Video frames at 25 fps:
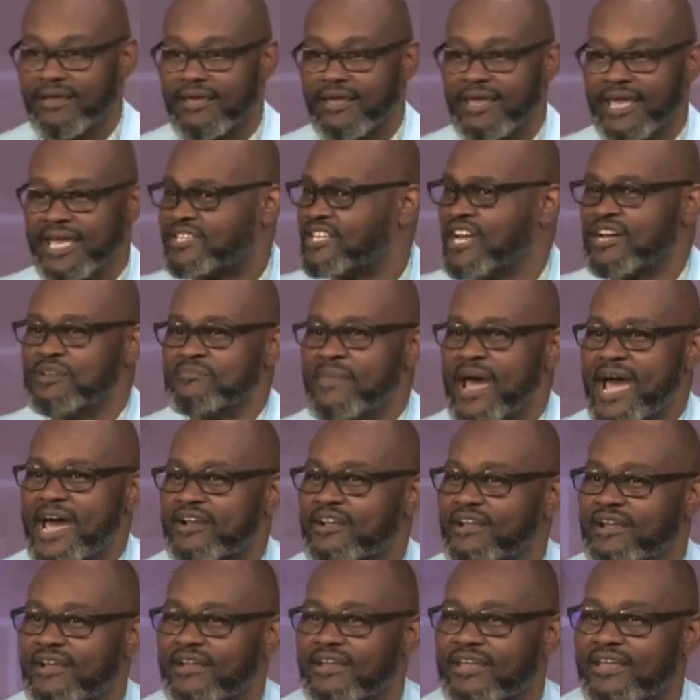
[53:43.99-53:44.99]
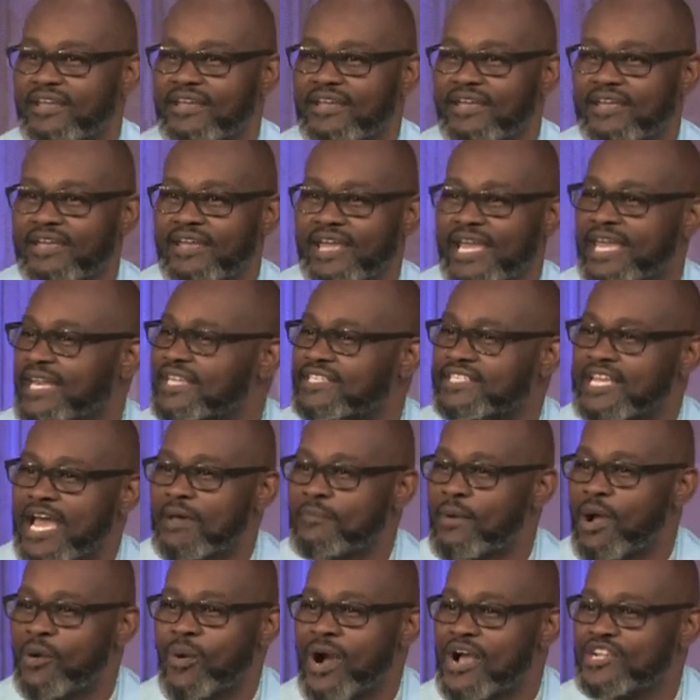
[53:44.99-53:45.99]
it doesn't matter.
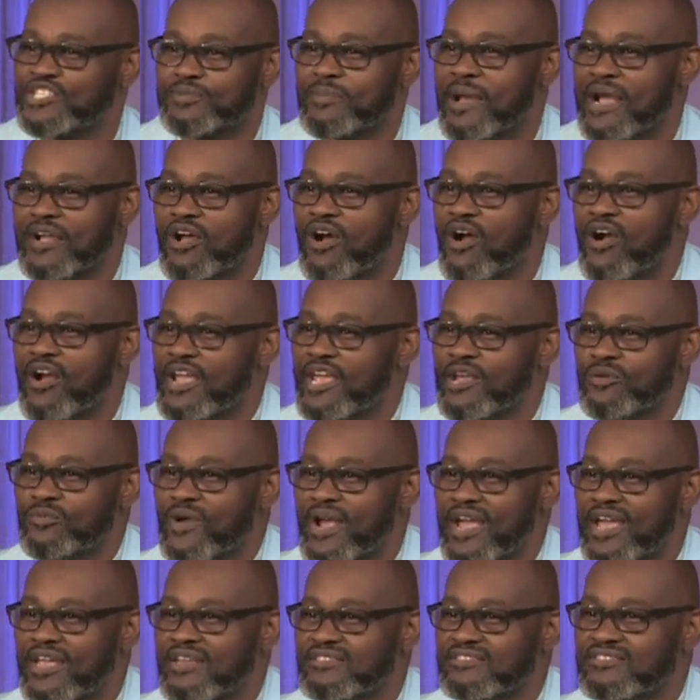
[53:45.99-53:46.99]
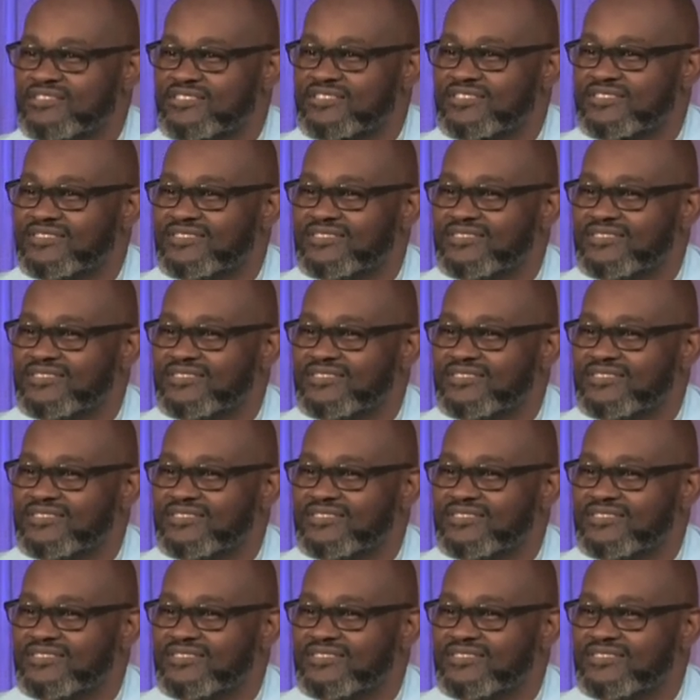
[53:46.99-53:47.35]
Anytime I wash my car, it rains.